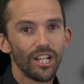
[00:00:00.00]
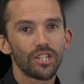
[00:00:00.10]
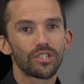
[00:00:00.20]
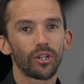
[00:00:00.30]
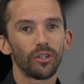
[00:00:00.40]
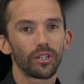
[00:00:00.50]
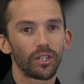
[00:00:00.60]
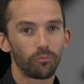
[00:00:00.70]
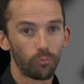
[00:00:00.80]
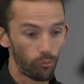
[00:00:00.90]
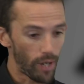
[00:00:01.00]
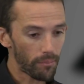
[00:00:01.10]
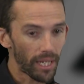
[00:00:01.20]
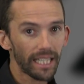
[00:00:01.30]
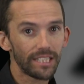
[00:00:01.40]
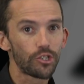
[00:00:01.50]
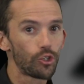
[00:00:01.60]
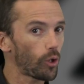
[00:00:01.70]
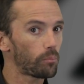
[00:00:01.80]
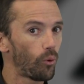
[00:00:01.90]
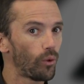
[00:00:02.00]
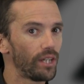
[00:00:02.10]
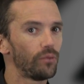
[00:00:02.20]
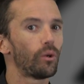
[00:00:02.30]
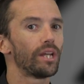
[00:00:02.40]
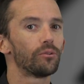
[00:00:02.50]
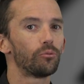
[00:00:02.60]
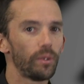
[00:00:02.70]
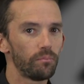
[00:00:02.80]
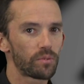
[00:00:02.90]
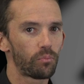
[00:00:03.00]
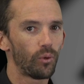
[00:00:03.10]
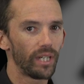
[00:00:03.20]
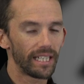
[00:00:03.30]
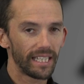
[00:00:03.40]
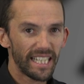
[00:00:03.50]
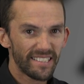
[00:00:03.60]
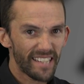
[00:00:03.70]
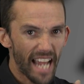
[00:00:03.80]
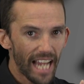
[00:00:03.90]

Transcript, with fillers: so that the rubber is not pointed where the rim's pointed and there's an